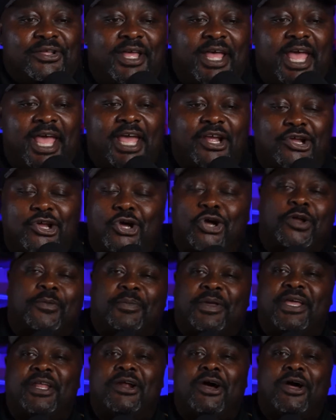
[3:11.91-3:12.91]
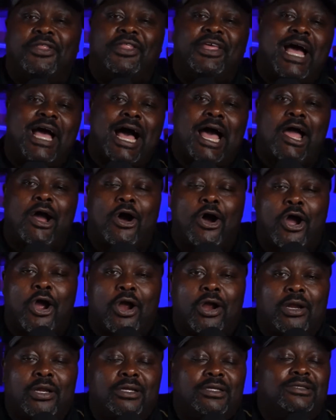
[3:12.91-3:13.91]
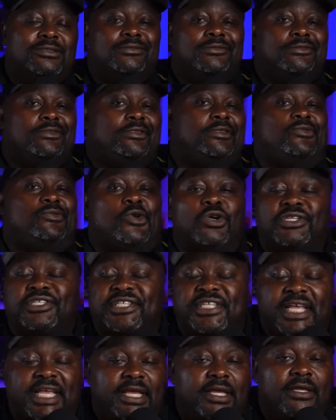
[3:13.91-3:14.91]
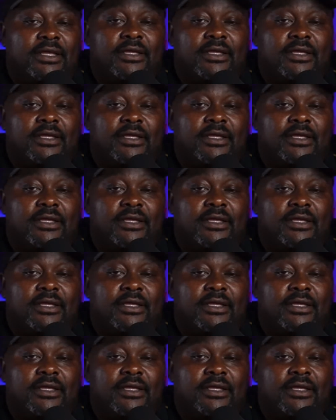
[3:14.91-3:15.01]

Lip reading: And Cook being on the IR, we'll see.